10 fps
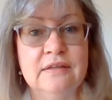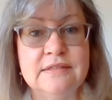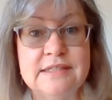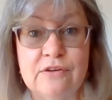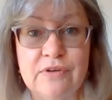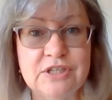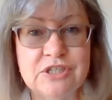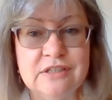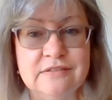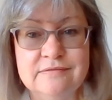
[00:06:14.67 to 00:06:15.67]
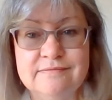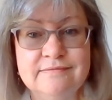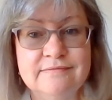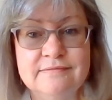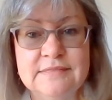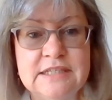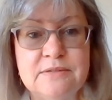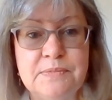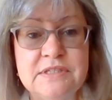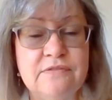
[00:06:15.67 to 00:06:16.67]
salvation,
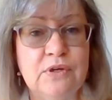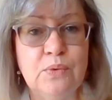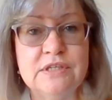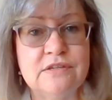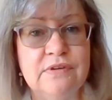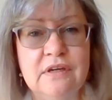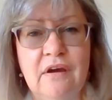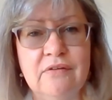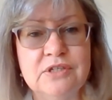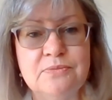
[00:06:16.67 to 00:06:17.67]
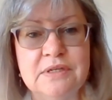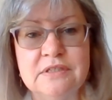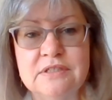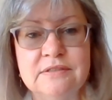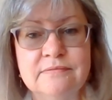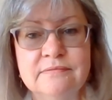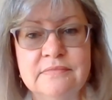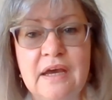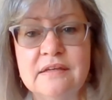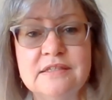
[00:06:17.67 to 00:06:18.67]
specific words of encouragement,
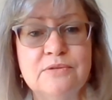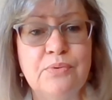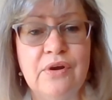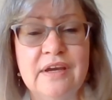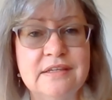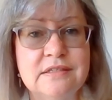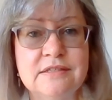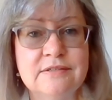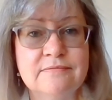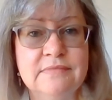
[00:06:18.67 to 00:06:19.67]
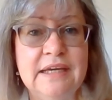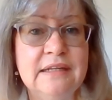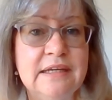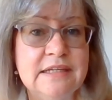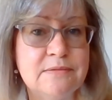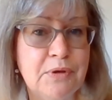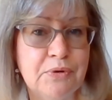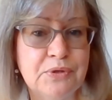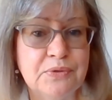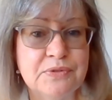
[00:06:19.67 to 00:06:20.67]
answered prayers, healings,
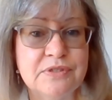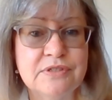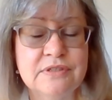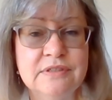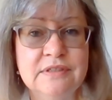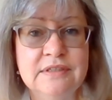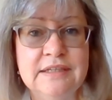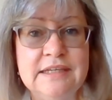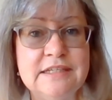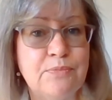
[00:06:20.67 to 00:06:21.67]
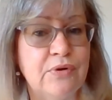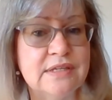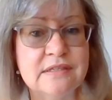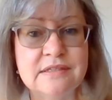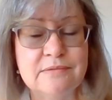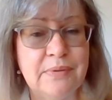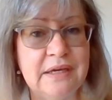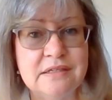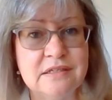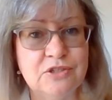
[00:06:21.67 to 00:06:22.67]
miracles his presence and
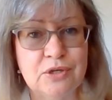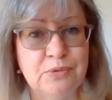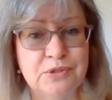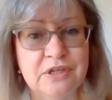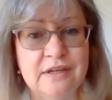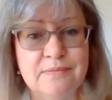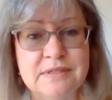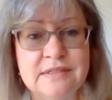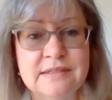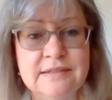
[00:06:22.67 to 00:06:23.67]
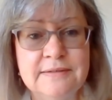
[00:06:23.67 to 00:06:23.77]
peace in troubled times.